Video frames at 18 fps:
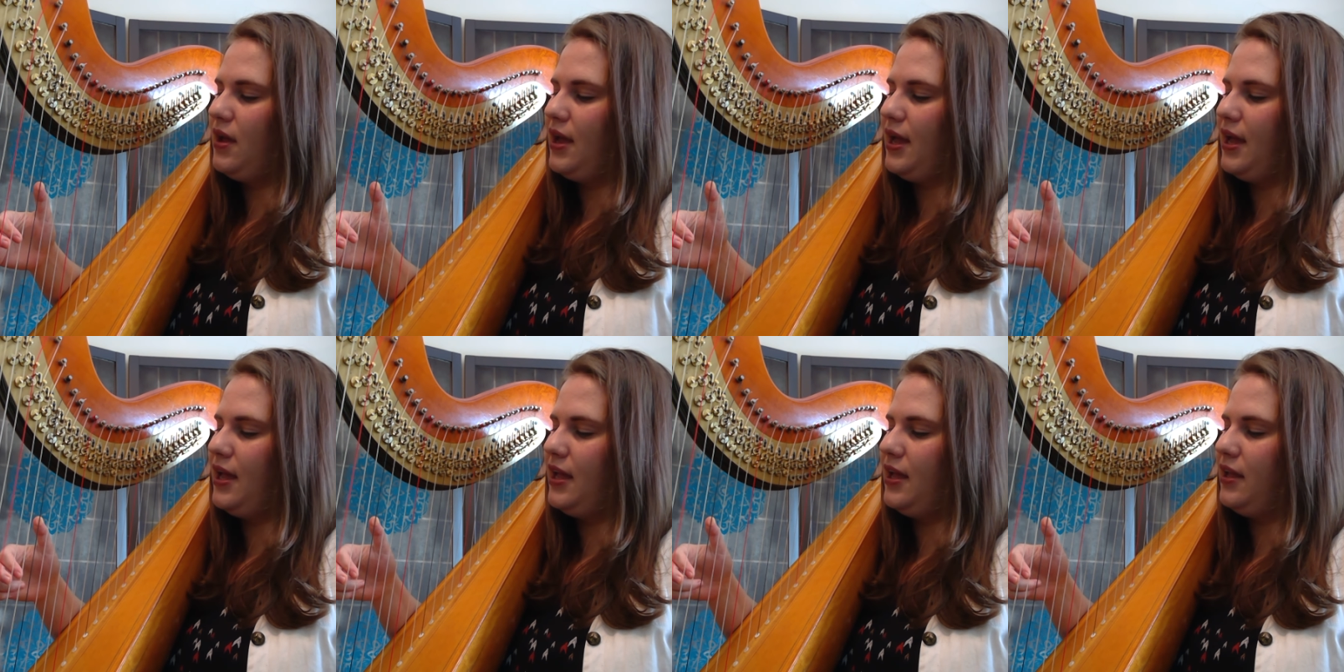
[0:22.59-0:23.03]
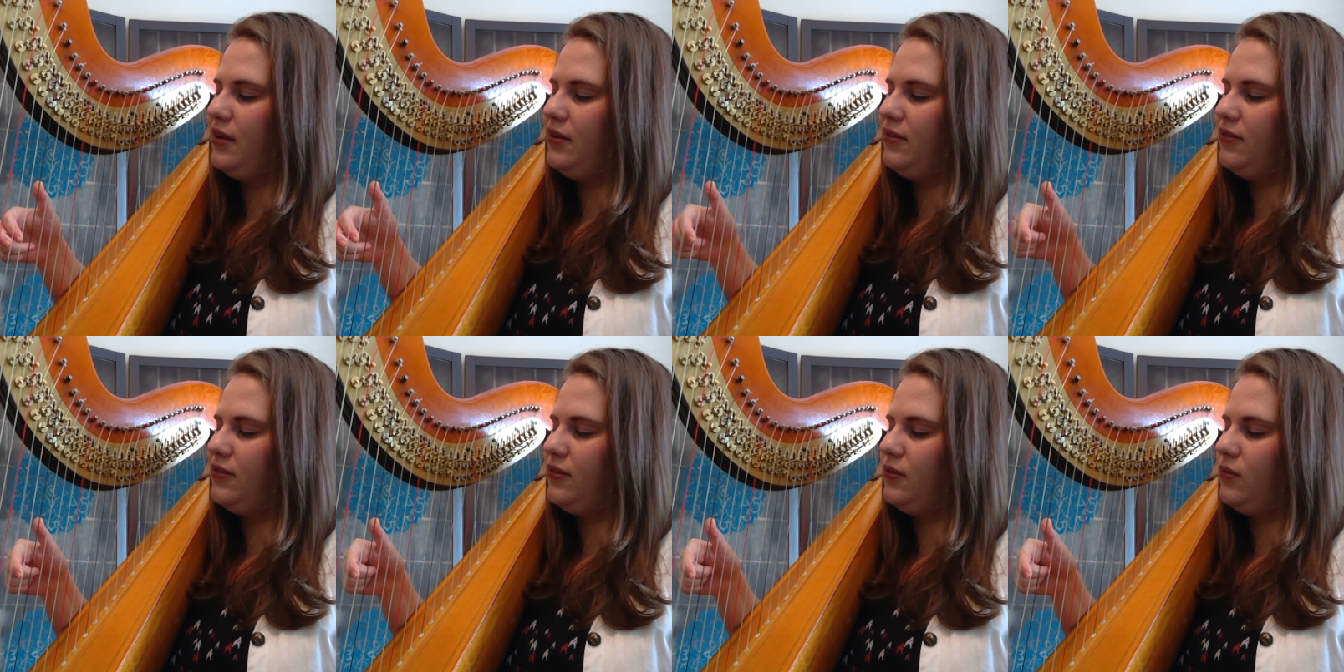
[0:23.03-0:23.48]

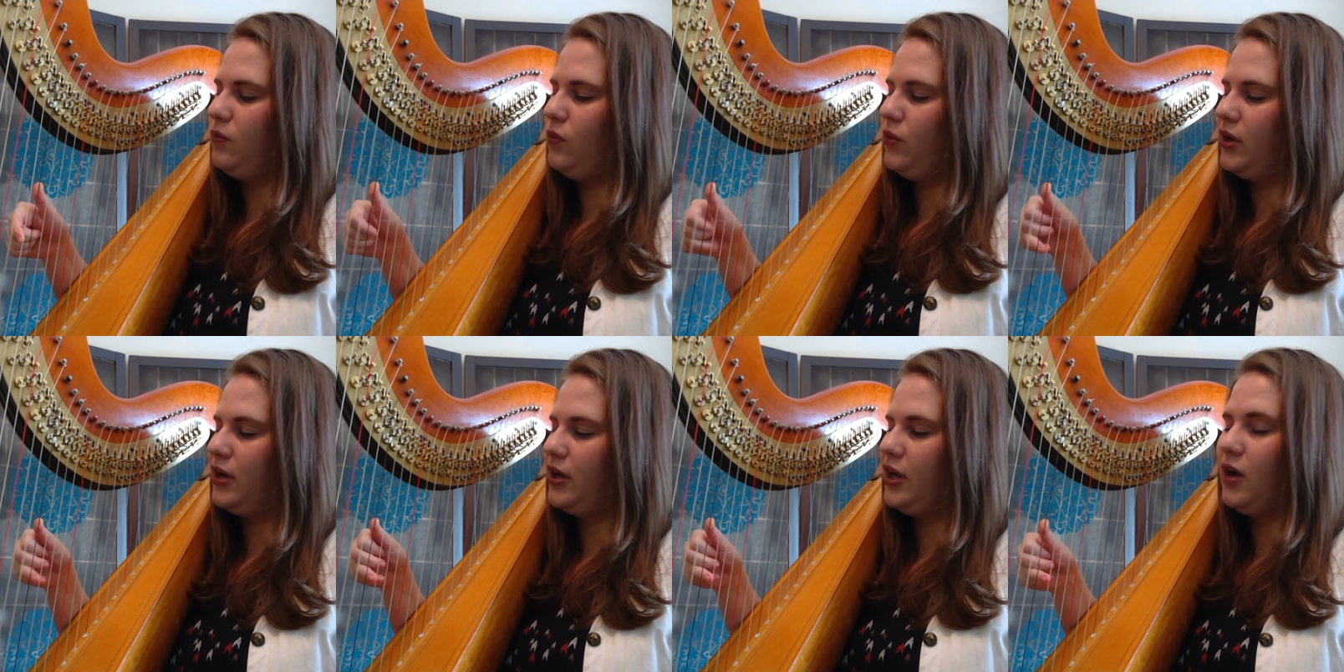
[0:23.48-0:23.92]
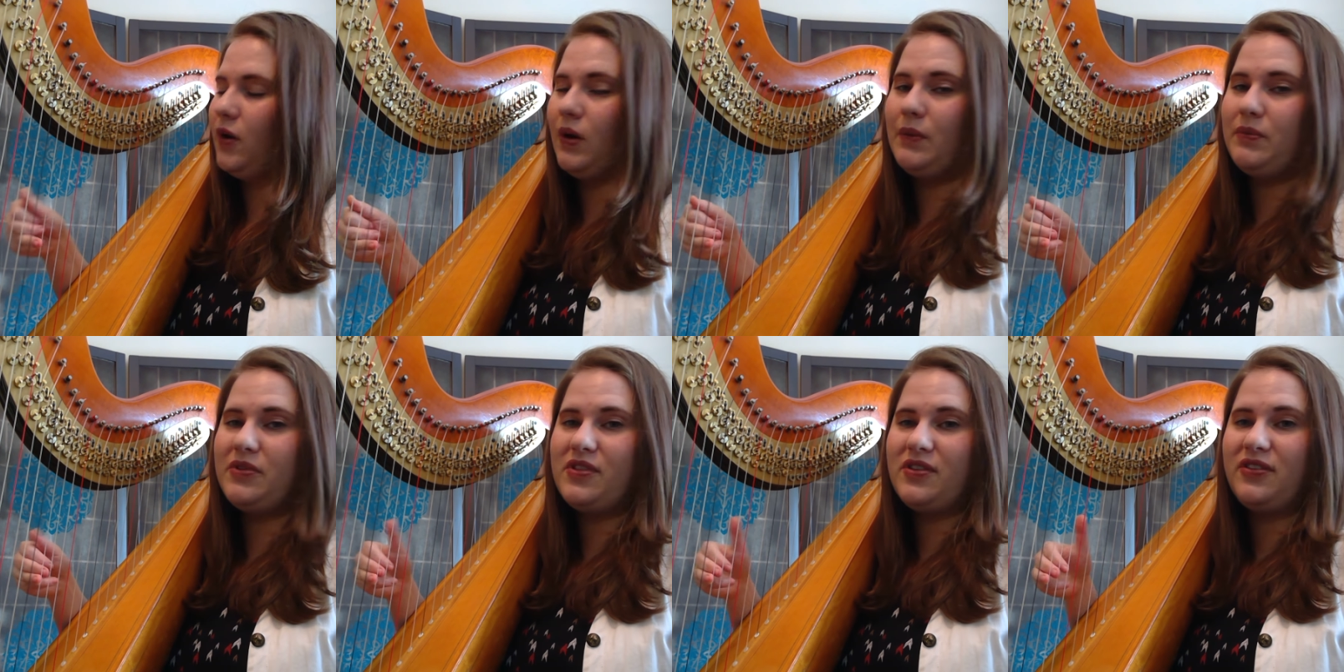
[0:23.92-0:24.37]
And we're going to go
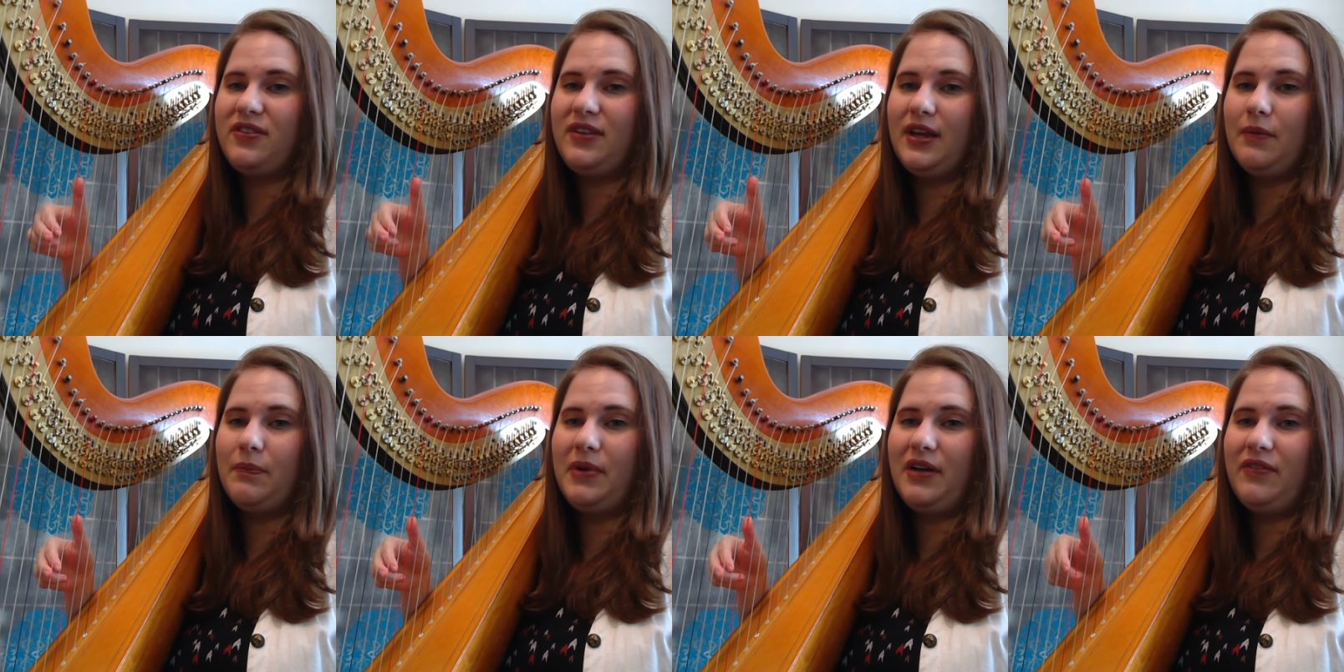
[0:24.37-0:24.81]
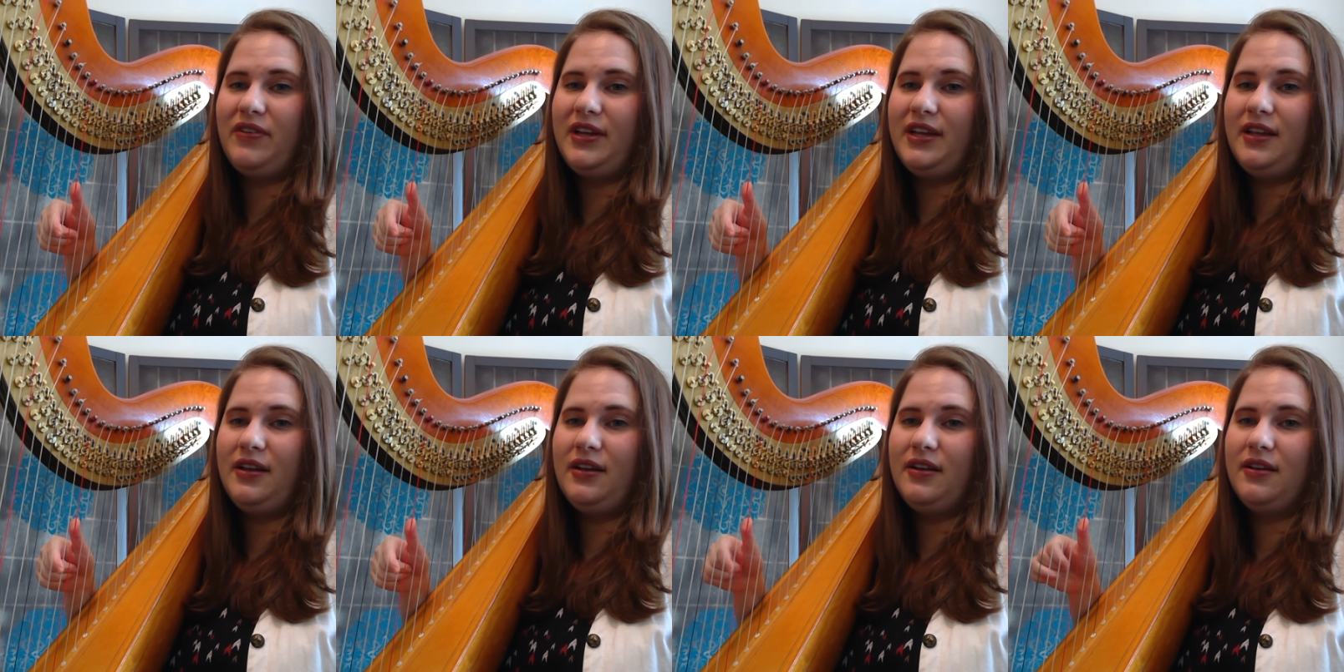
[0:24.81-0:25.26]
up to the C above
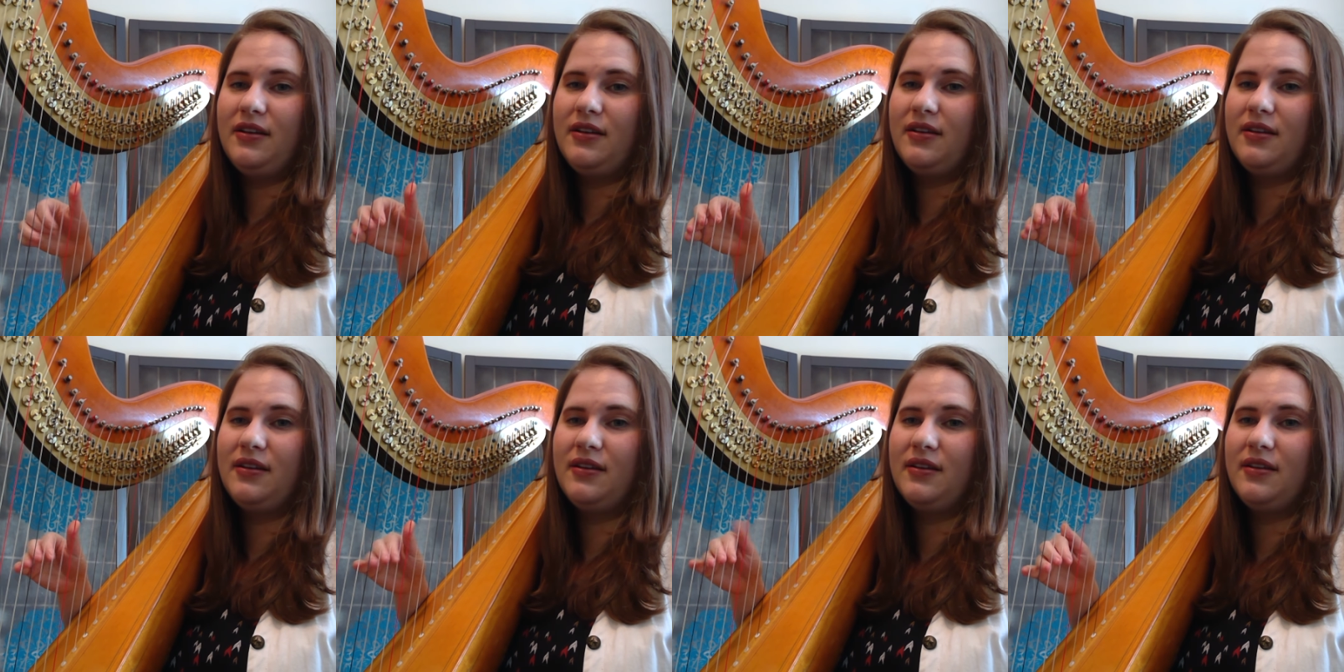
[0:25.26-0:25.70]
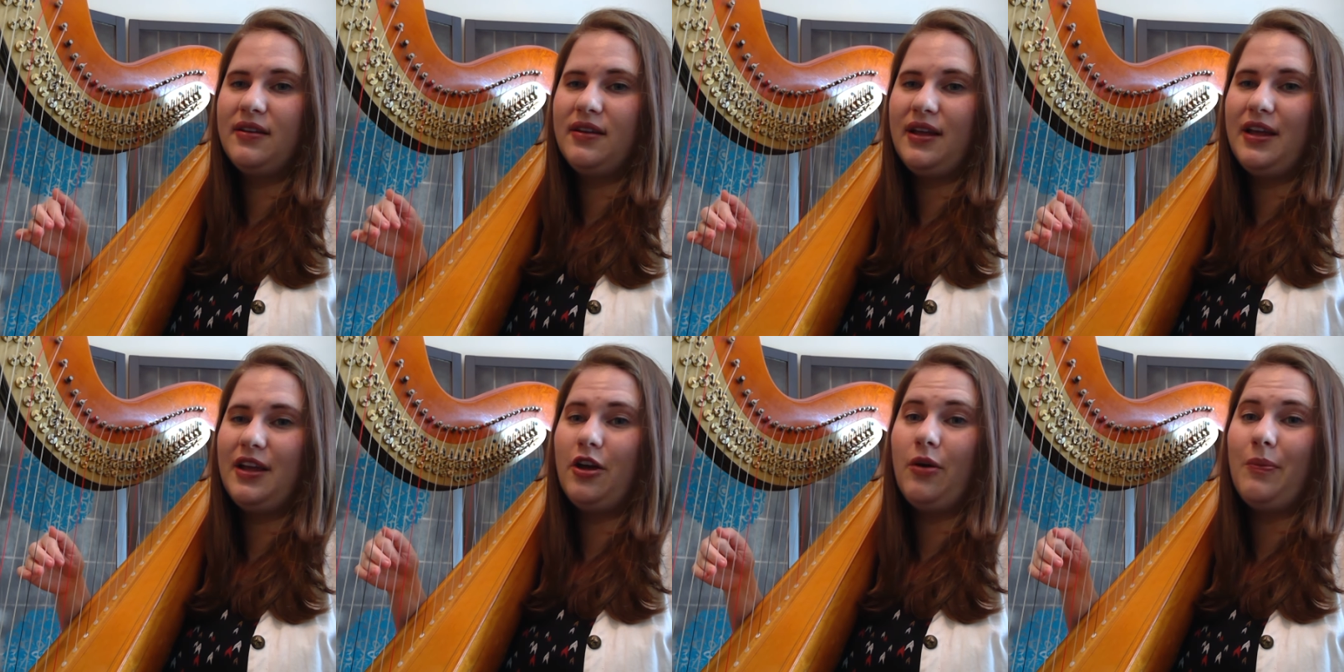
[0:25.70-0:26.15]
it
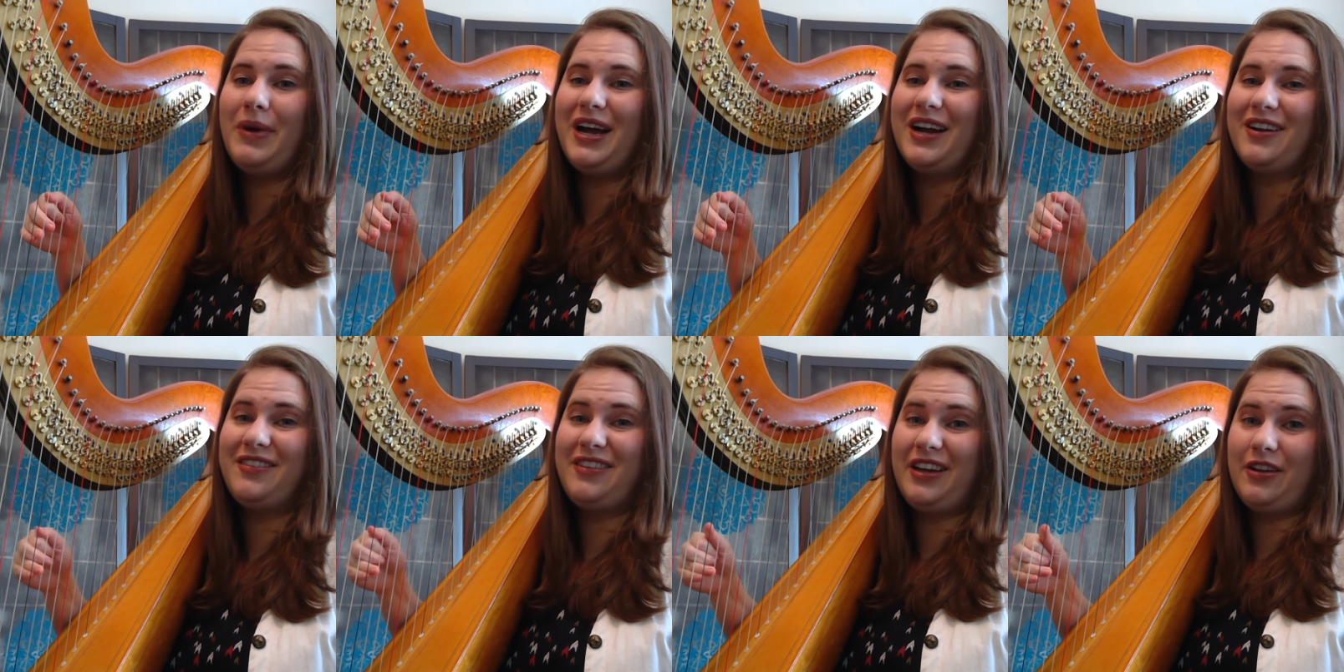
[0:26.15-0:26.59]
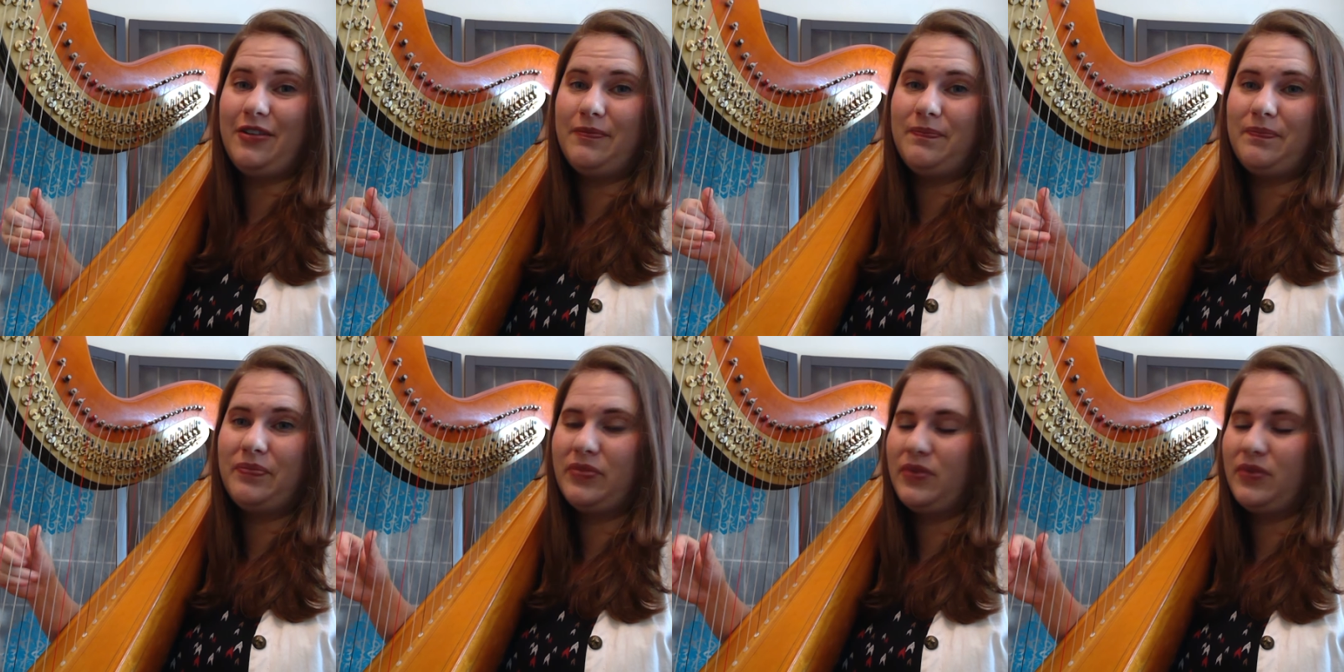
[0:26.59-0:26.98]
and go back down.